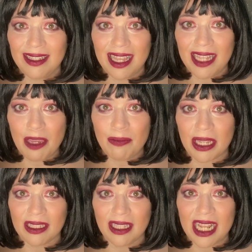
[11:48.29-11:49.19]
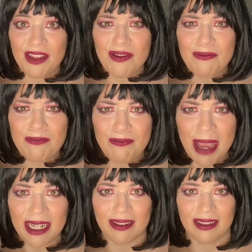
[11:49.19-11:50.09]
that like button, and even
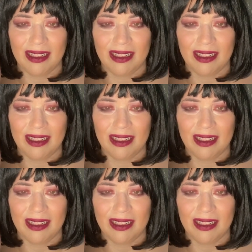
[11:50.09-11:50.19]
better,